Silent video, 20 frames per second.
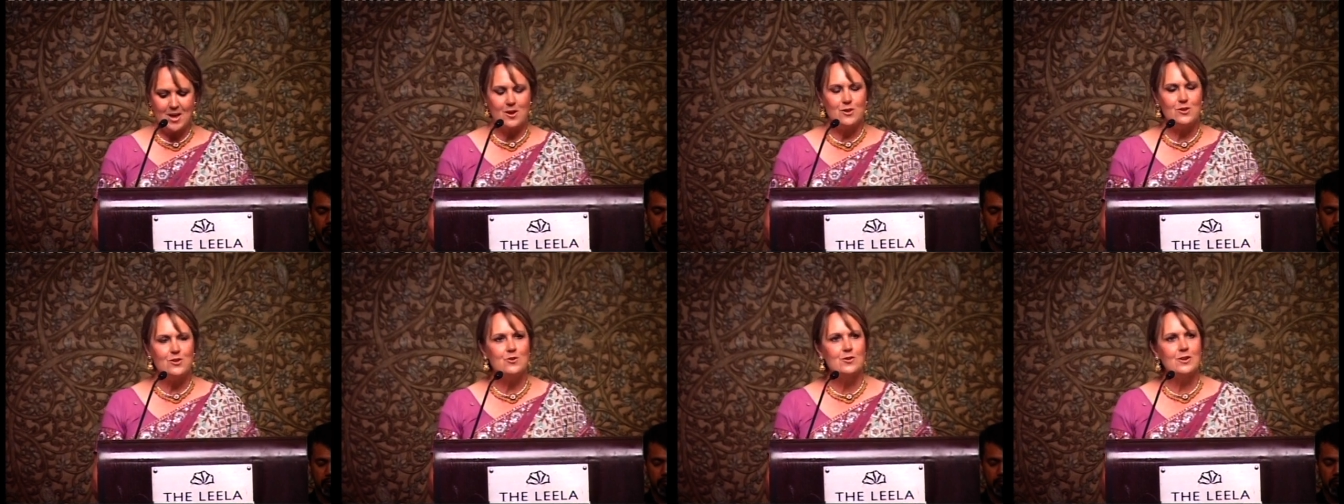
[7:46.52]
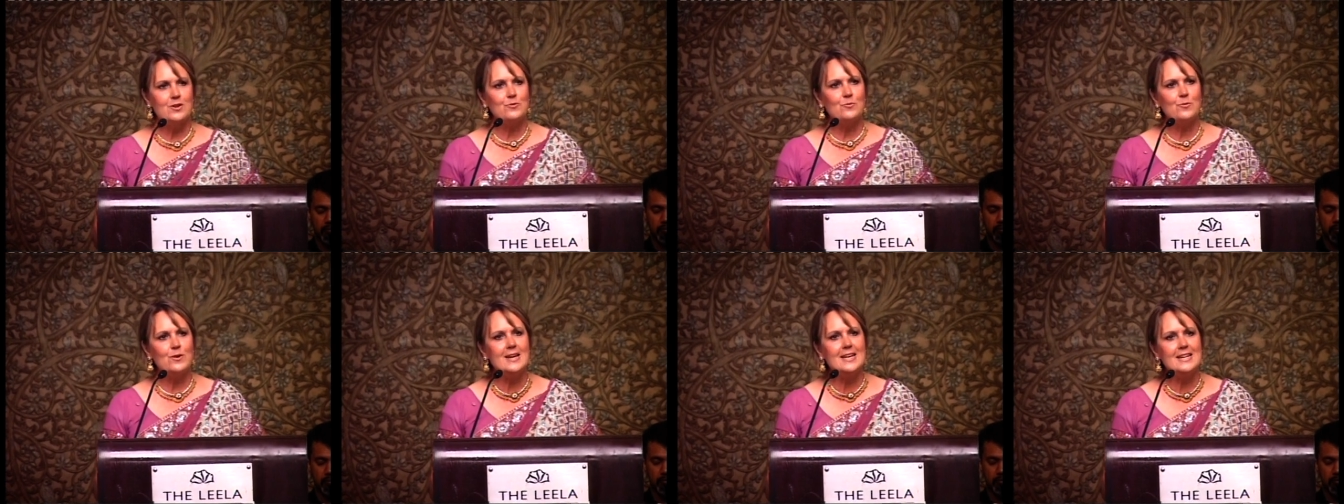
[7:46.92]
you
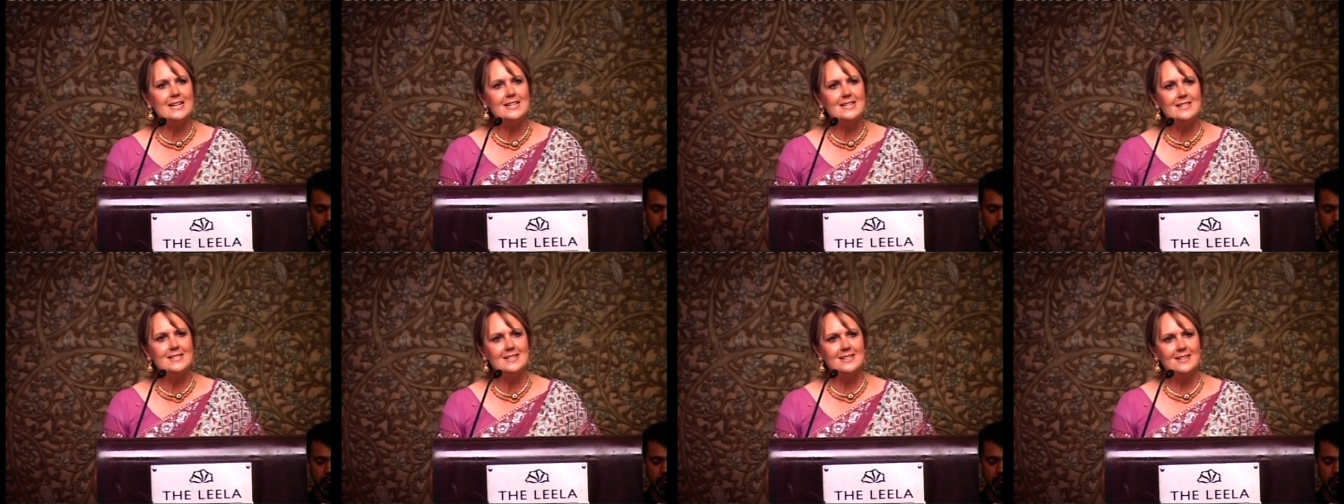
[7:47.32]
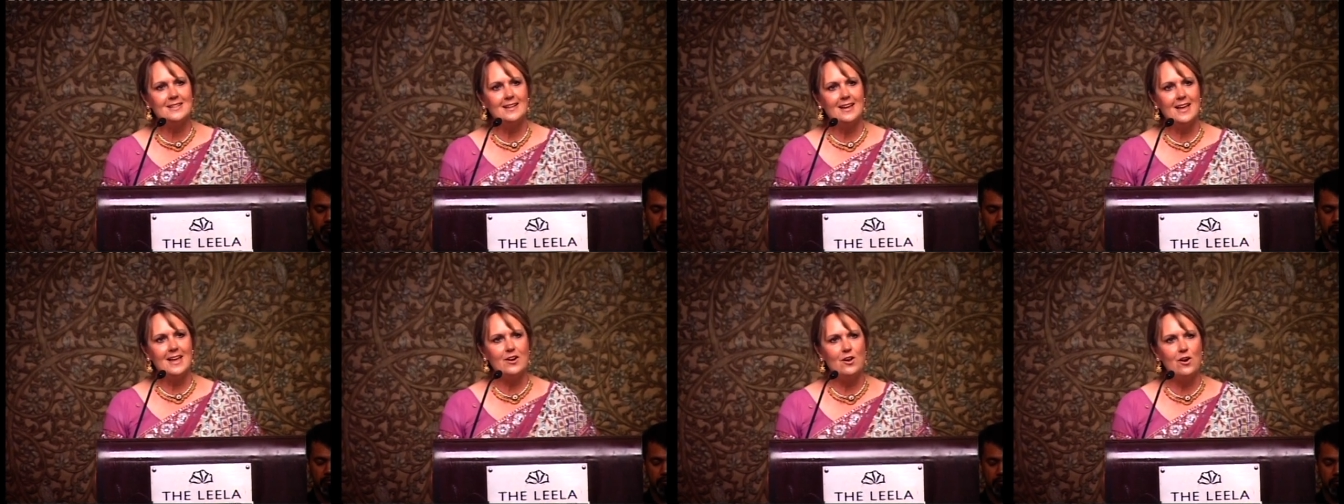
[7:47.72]
can read it
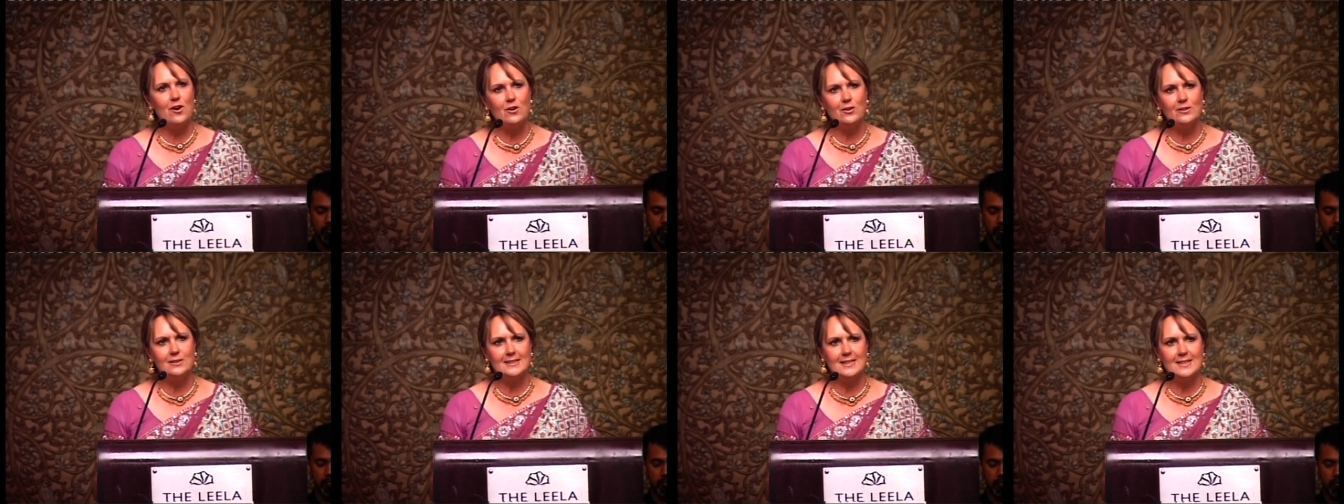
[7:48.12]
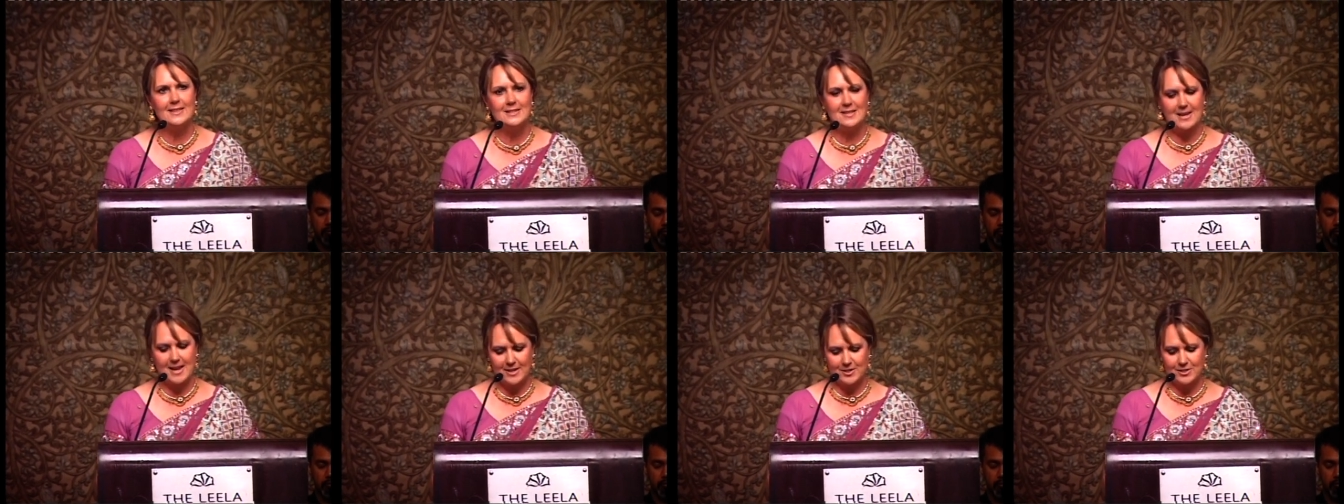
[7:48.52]
and hold it
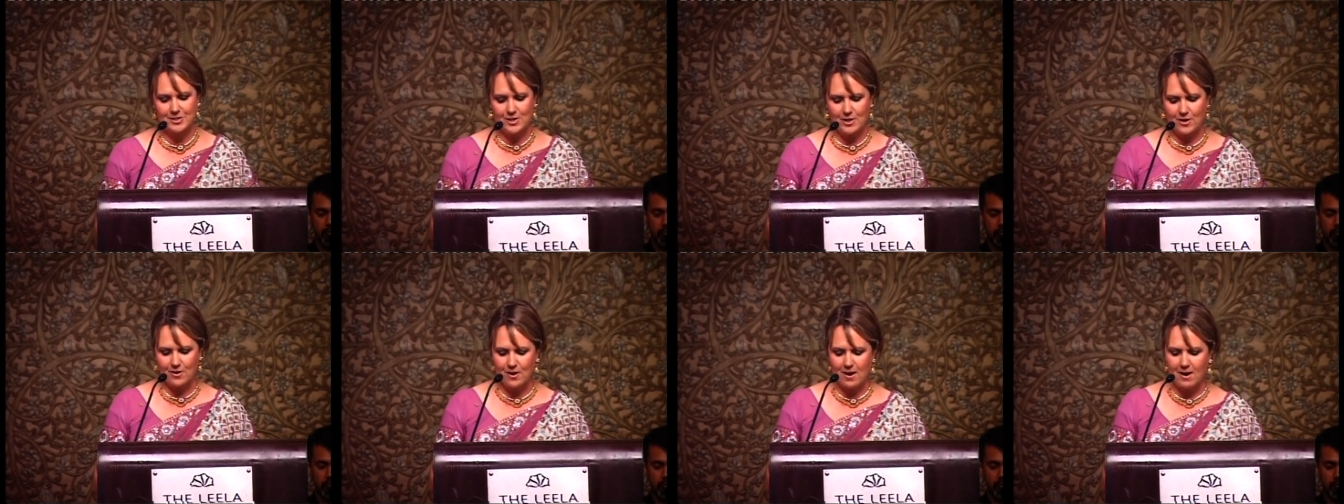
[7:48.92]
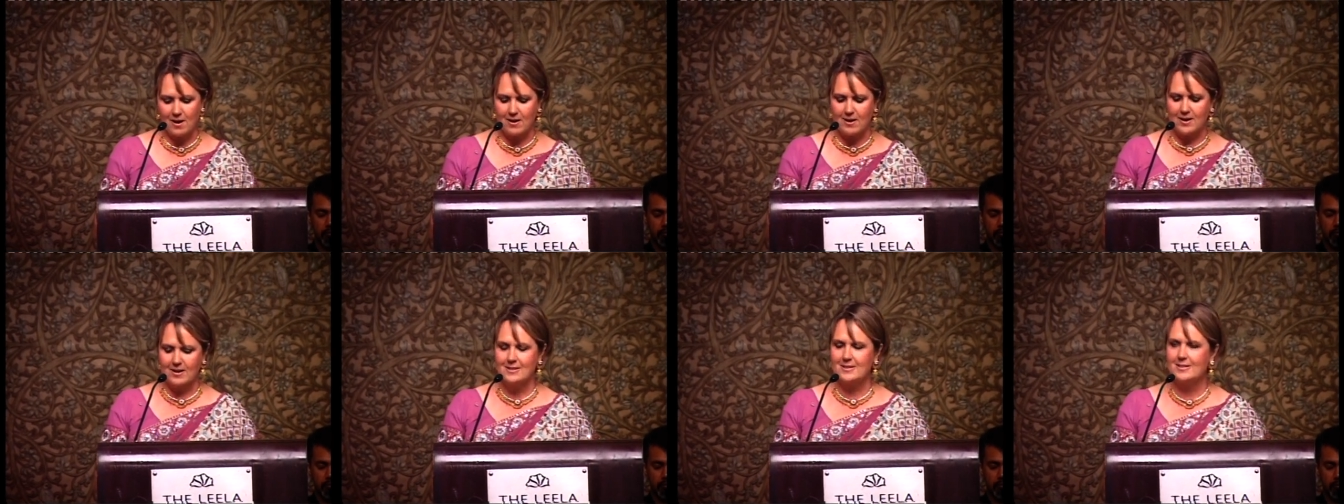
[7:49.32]
next to your
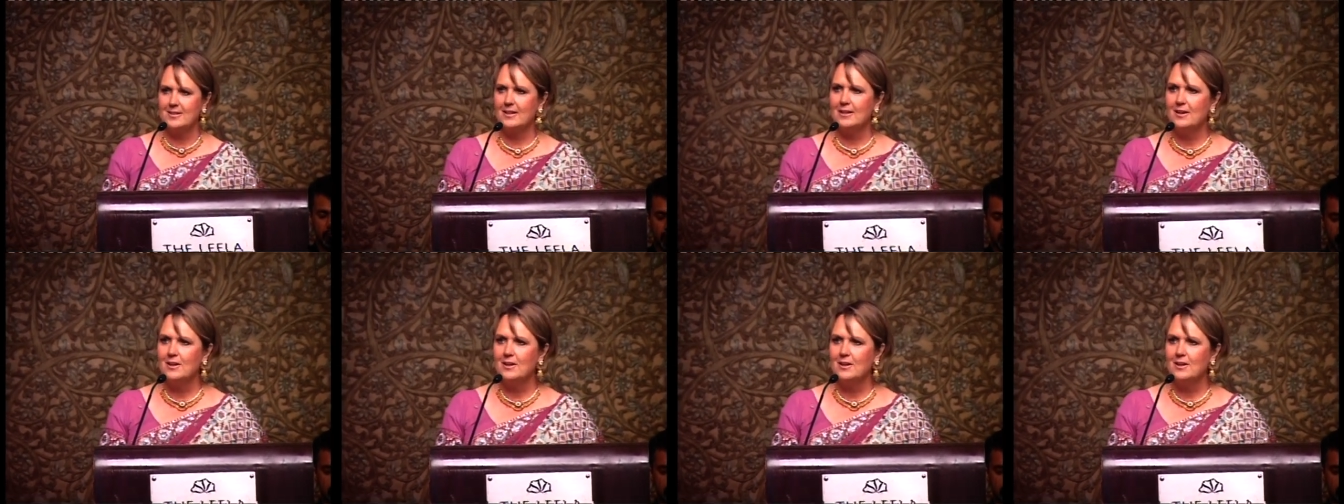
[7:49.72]
heart